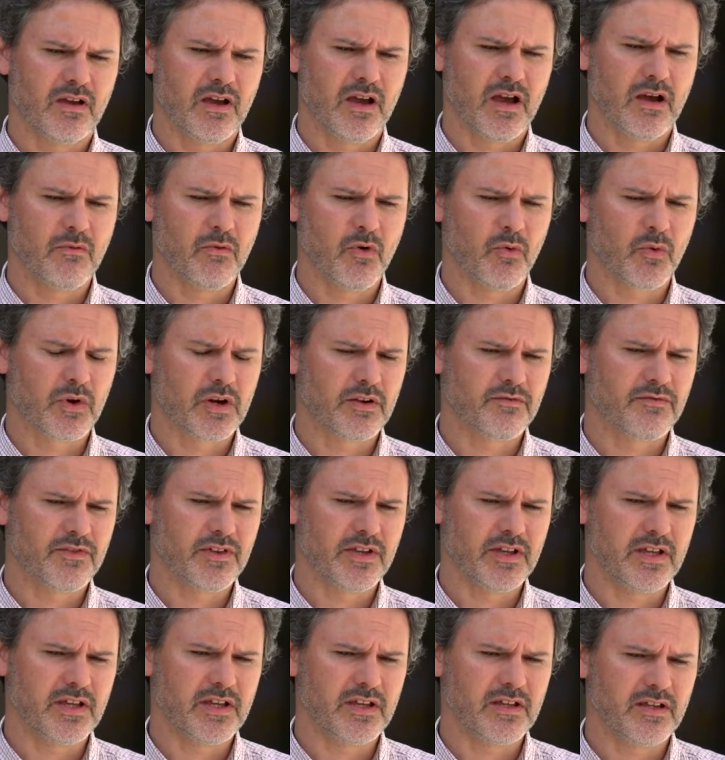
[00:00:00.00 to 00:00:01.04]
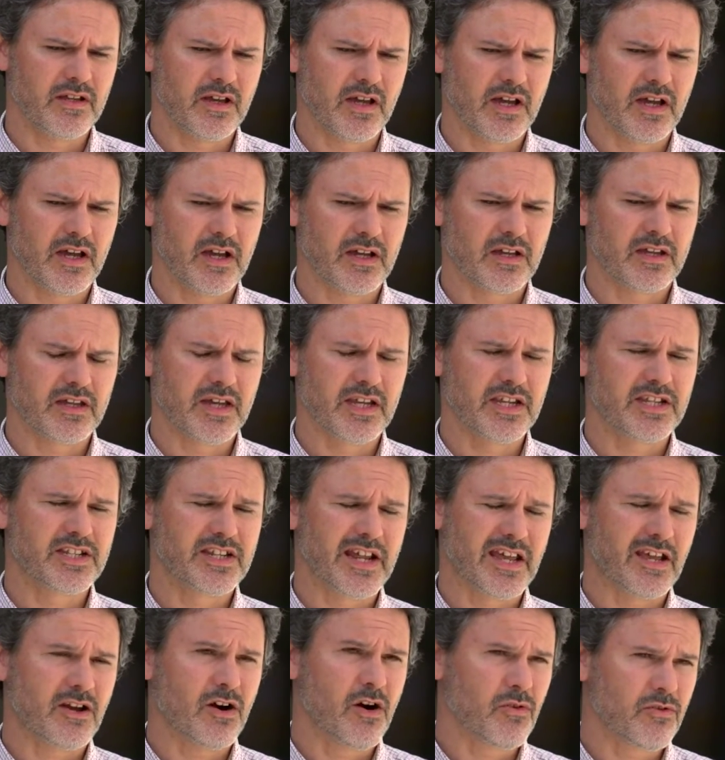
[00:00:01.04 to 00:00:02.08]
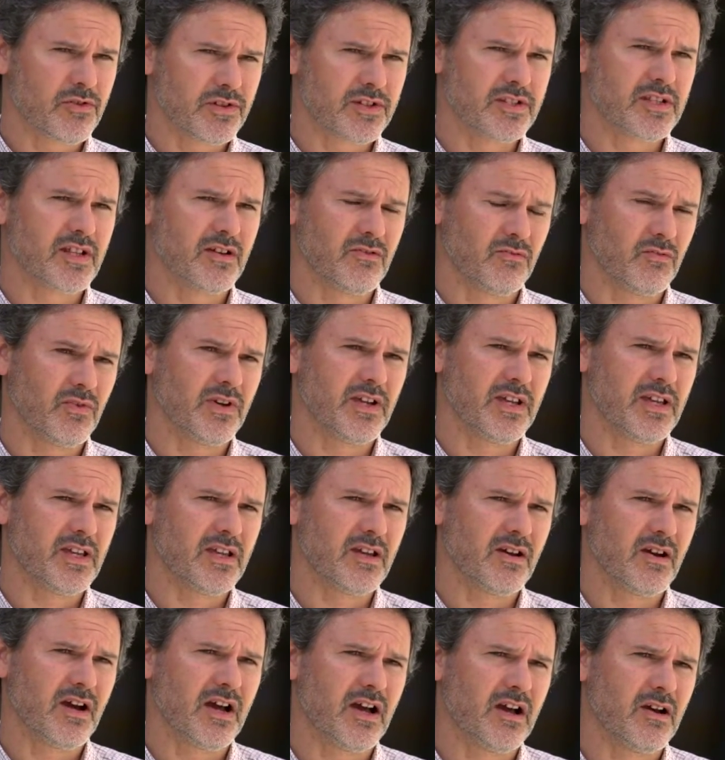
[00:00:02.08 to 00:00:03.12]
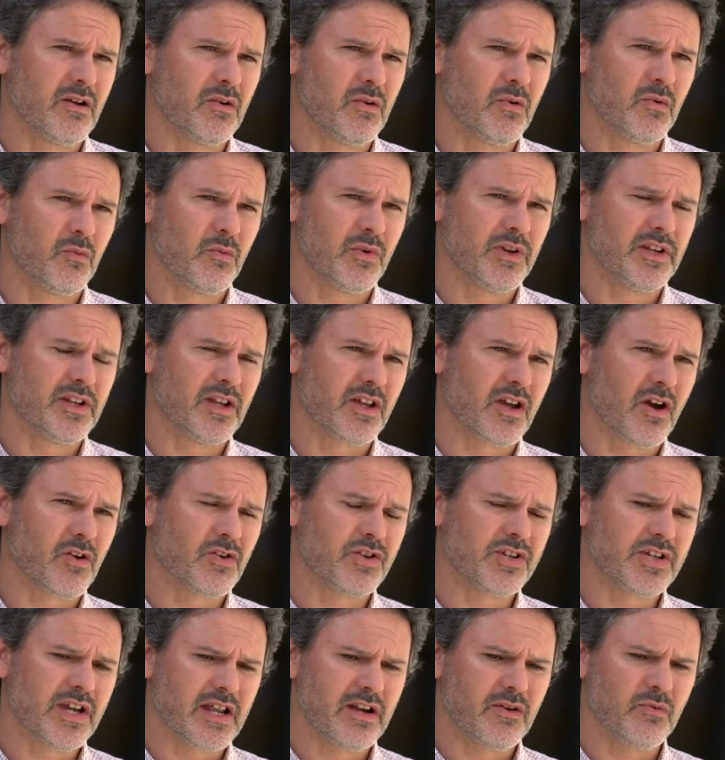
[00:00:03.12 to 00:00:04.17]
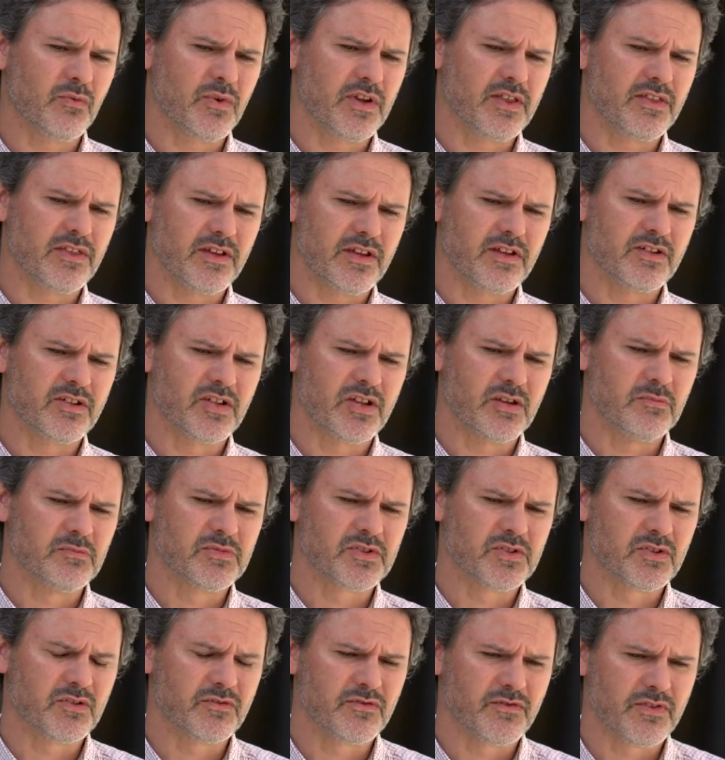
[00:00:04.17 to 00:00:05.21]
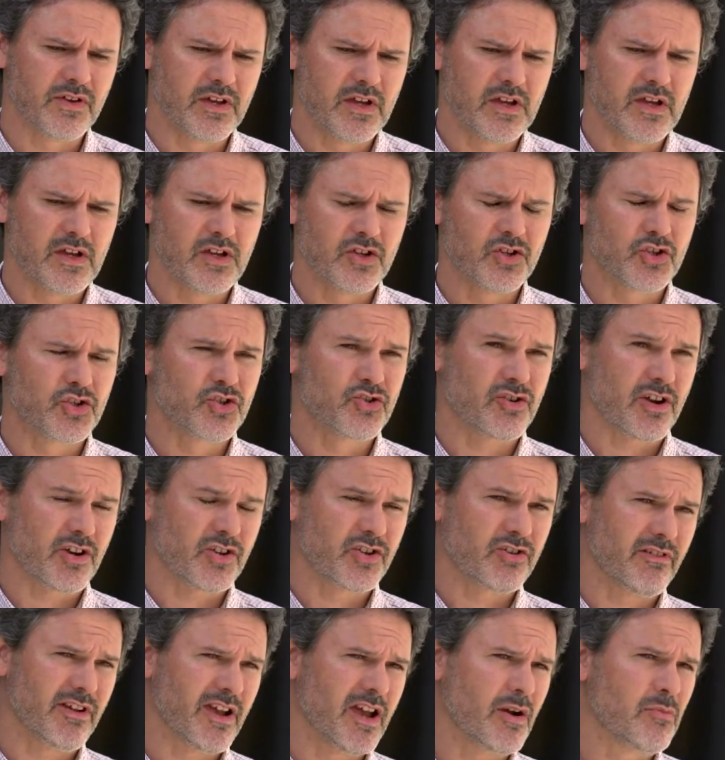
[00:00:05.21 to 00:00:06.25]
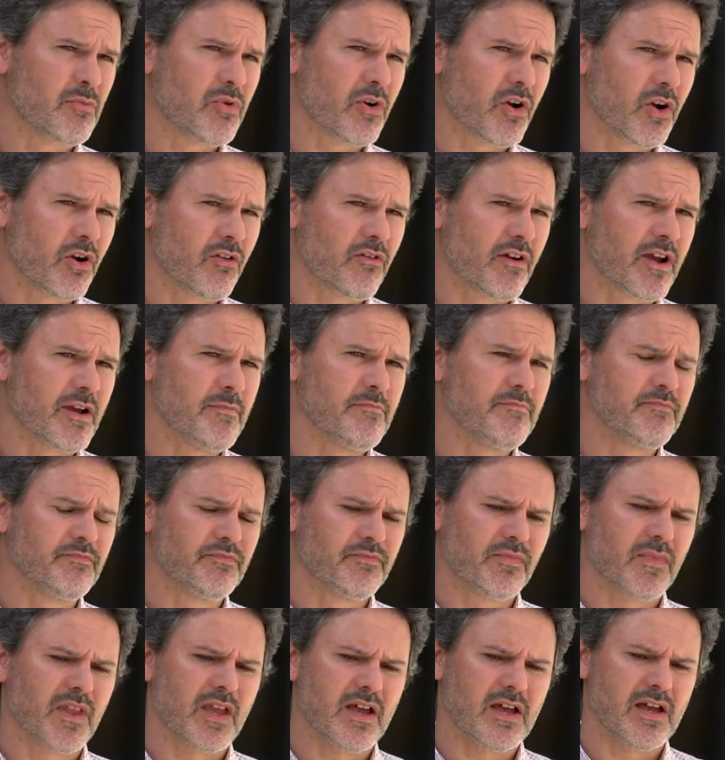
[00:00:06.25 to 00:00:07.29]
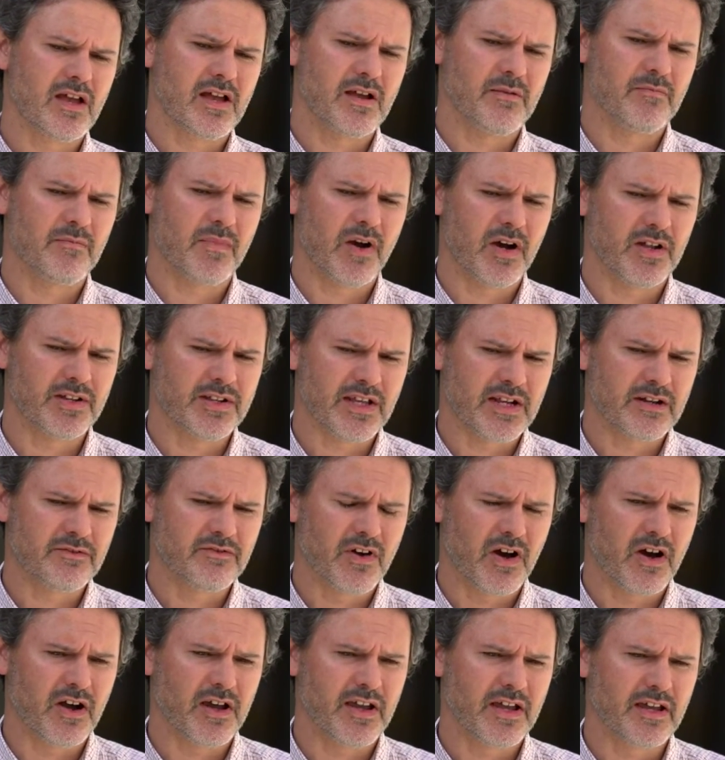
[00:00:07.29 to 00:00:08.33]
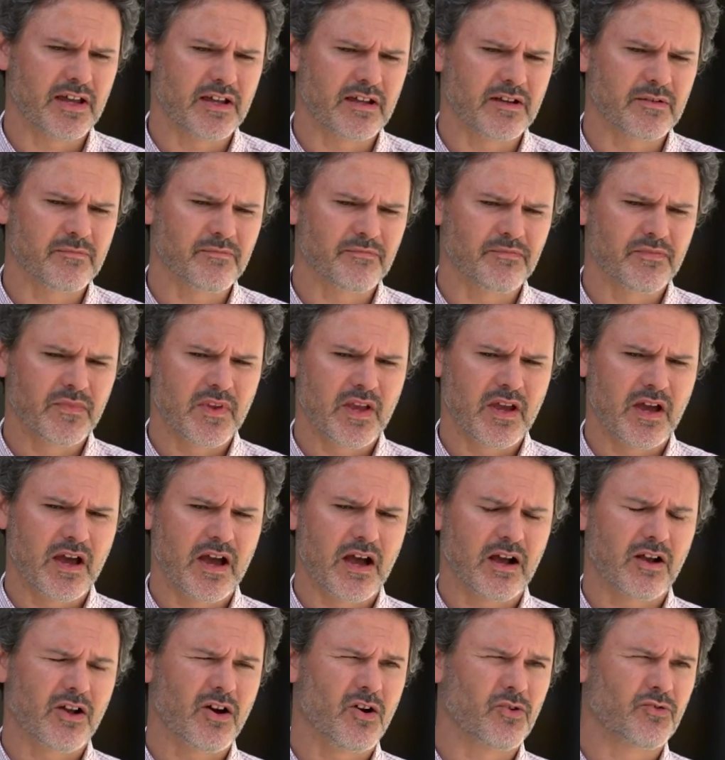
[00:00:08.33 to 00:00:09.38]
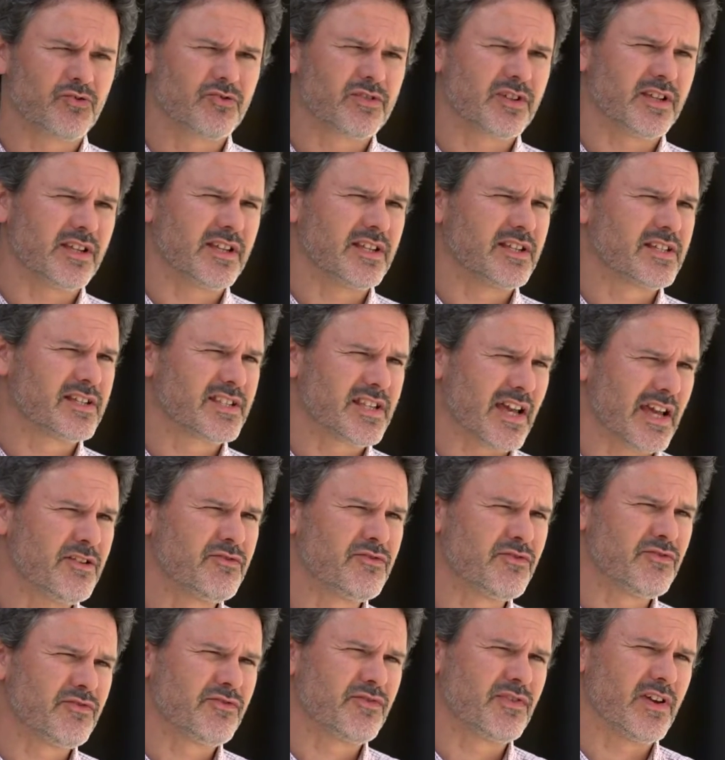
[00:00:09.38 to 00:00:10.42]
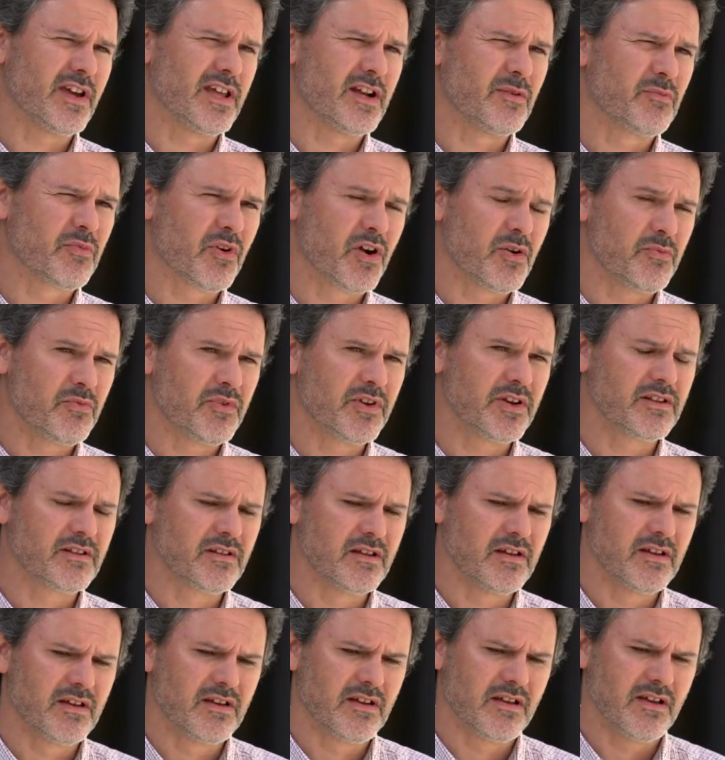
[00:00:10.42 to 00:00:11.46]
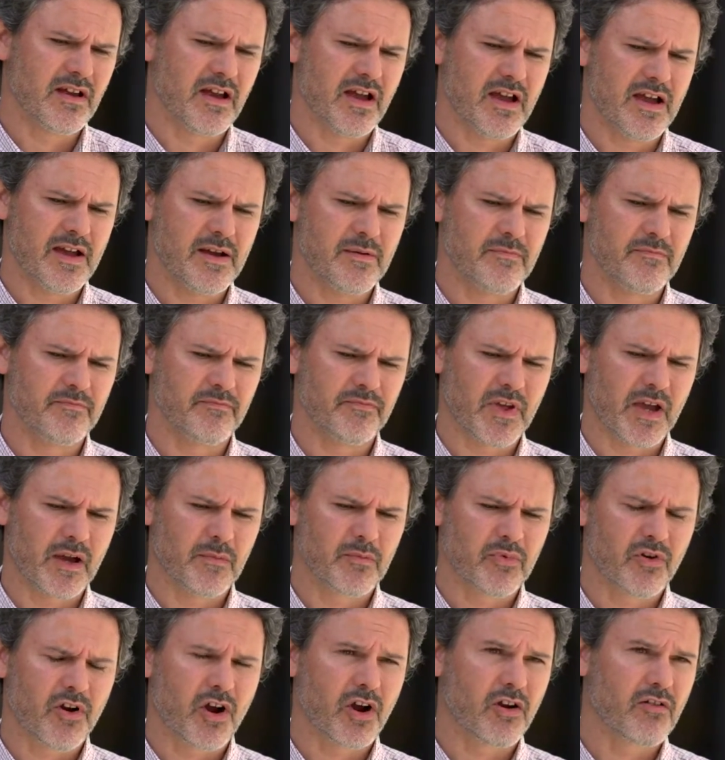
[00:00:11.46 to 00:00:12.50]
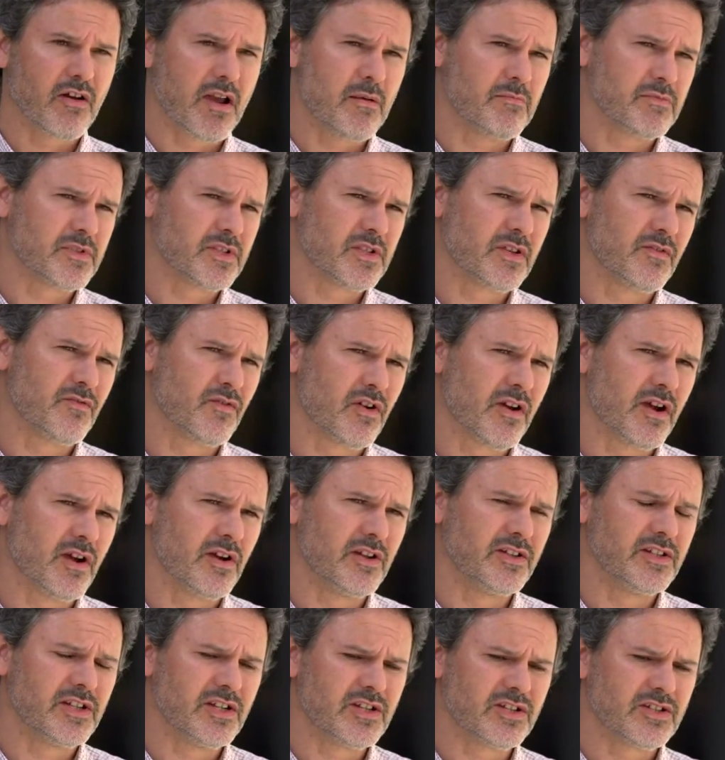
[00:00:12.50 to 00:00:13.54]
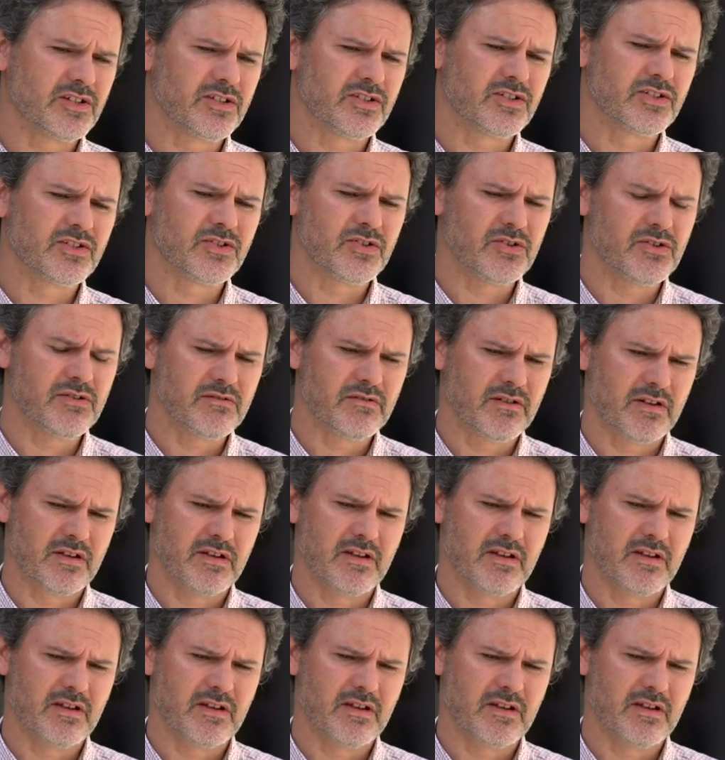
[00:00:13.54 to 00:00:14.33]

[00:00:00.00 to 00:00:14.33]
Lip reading: were one of the key stakeholders that we negotiated with in terms of structuring our program, identifying culturally safe and appropriate programs for our Indigenous student,